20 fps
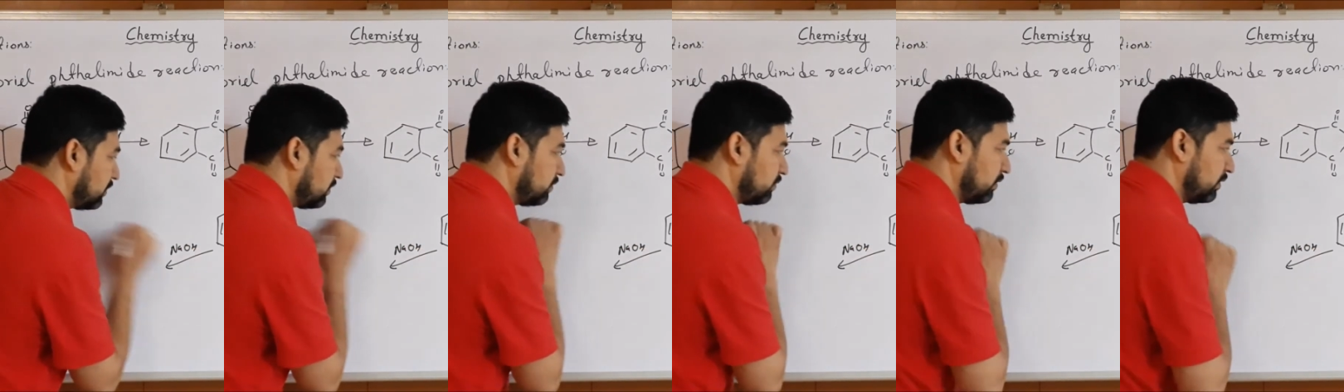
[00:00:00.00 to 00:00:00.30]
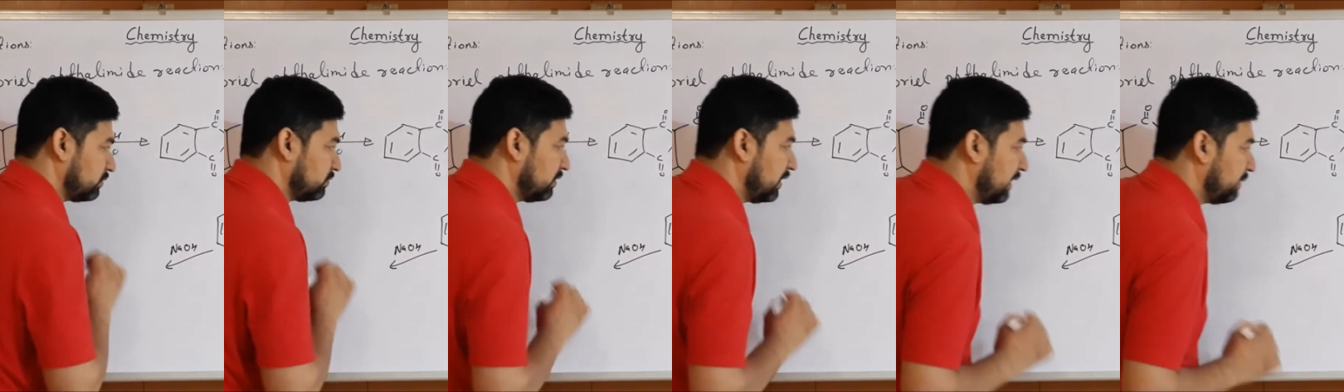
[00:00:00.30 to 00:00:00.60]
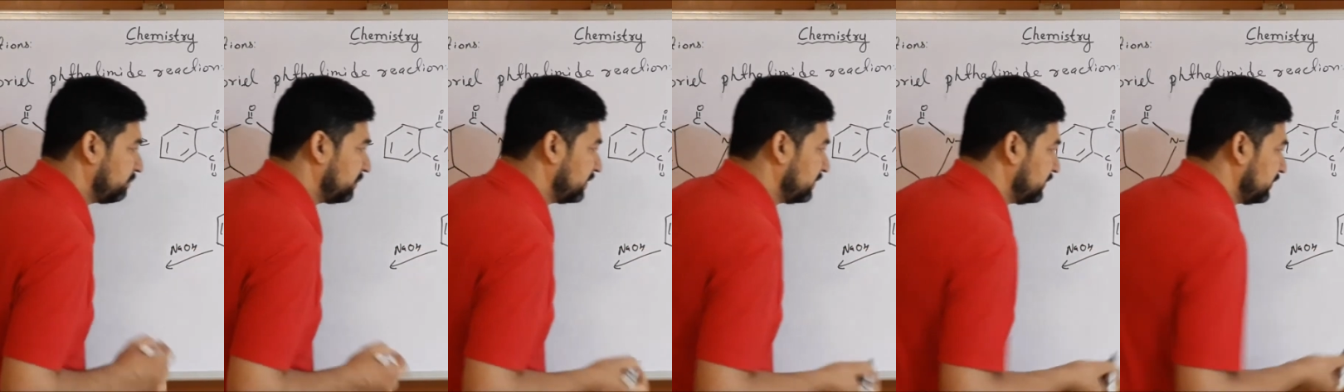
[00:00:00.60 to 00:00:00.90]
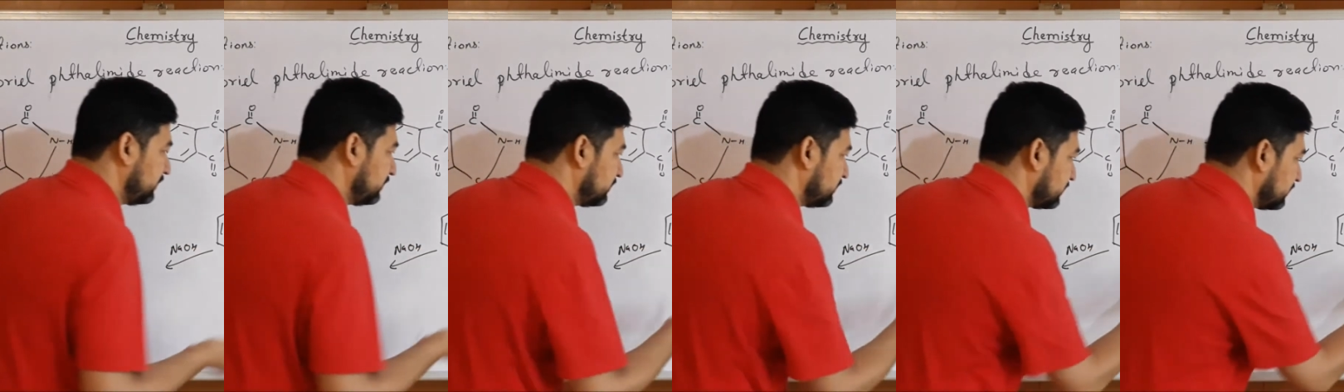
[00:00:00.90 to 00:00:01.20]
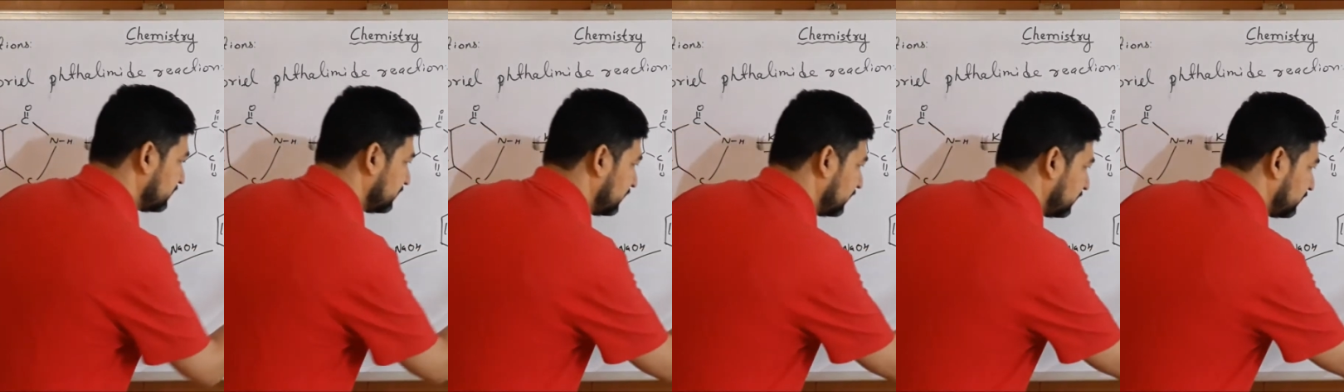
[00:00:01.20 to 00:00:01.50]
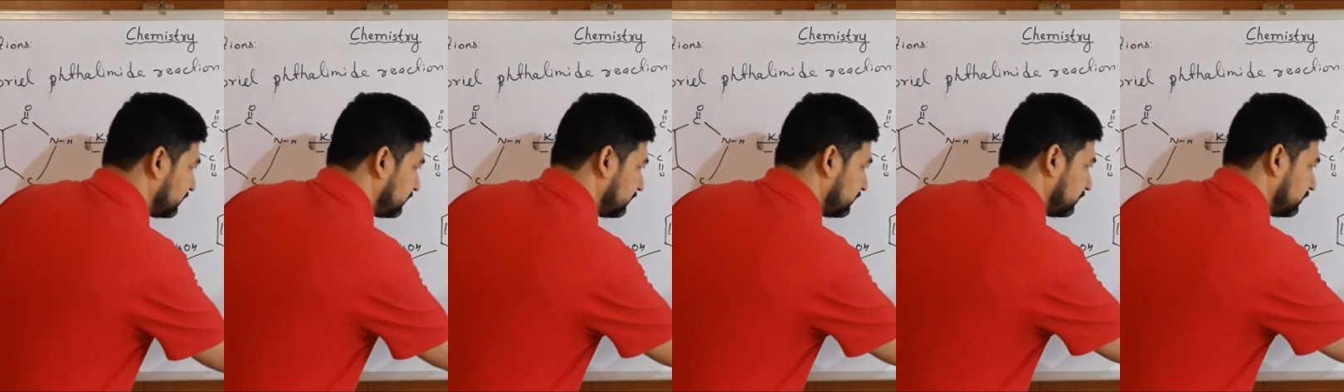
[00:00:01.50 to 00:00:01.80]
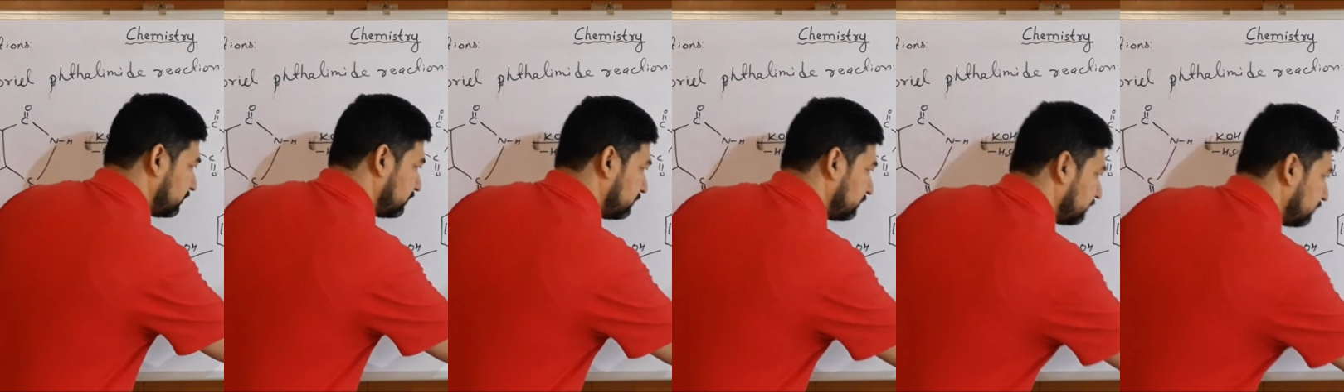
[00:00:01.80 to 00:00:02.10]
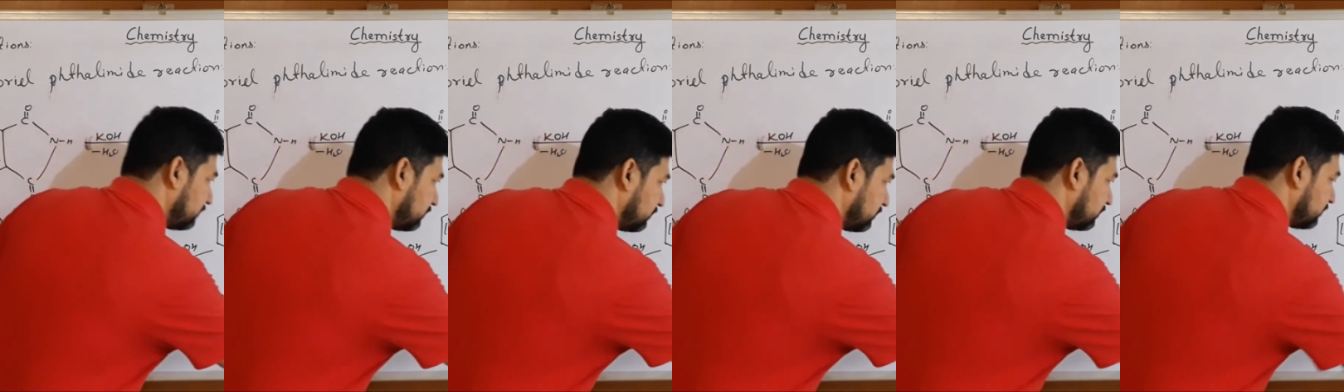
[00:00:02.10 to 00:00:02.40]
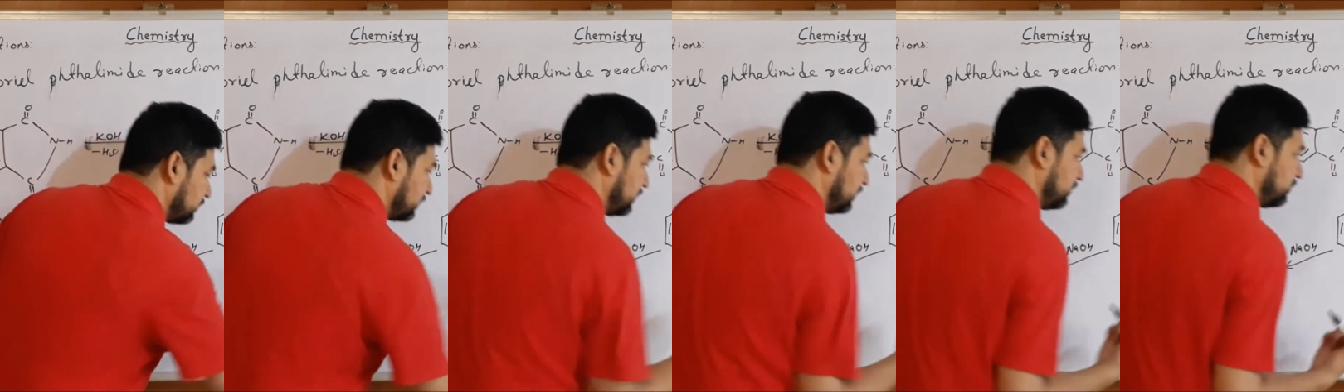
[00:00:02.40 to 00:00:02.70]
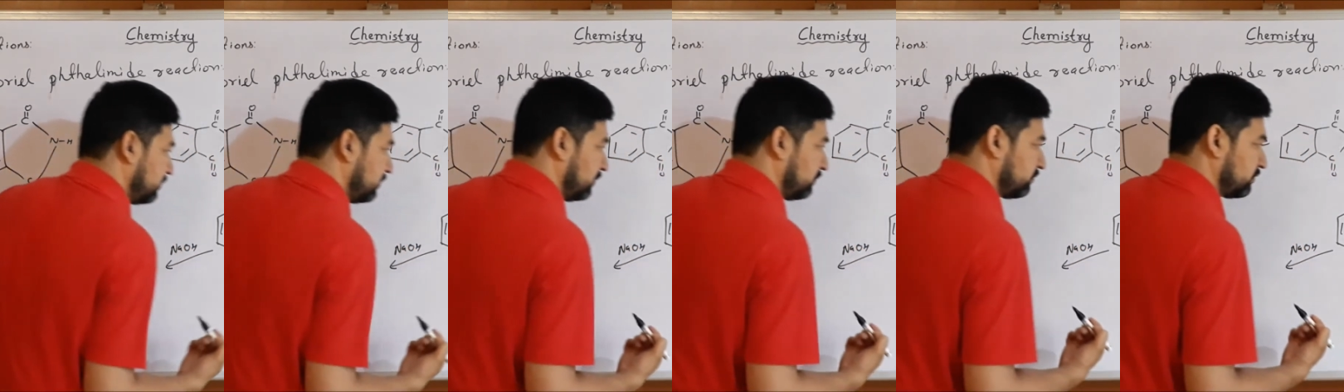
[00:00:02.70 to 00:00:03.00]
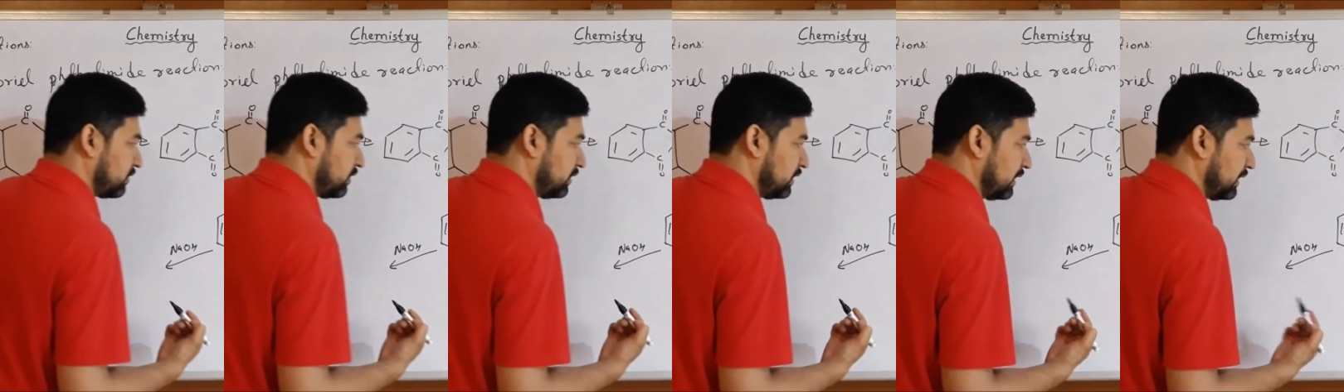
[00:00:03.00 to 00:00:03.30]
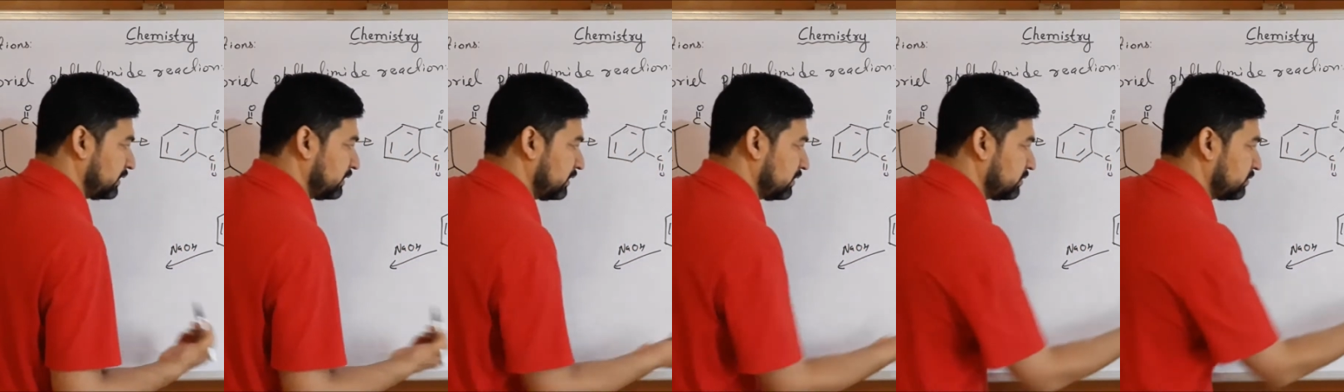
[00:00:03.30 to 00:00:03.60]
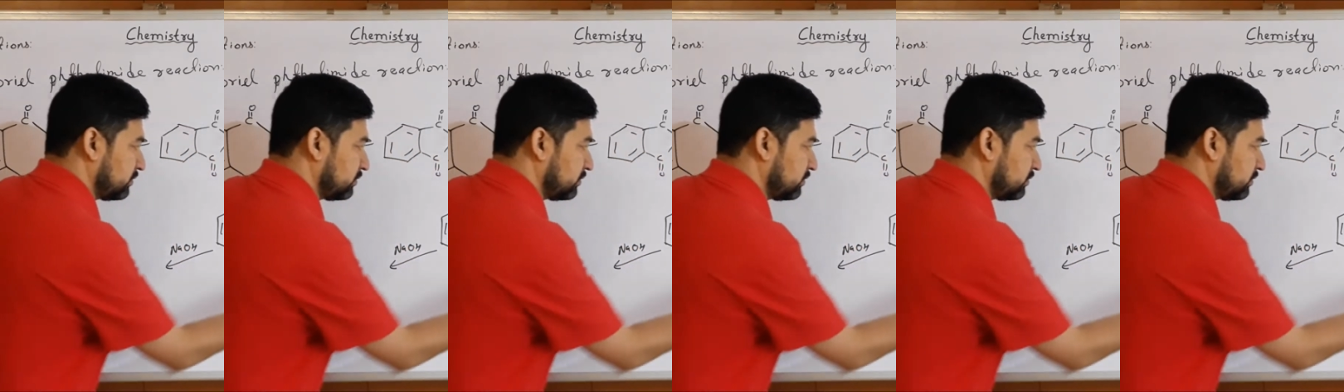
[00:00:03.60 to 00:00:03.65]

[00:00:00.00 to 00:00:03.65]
what will happen is like, okay, you have got like this.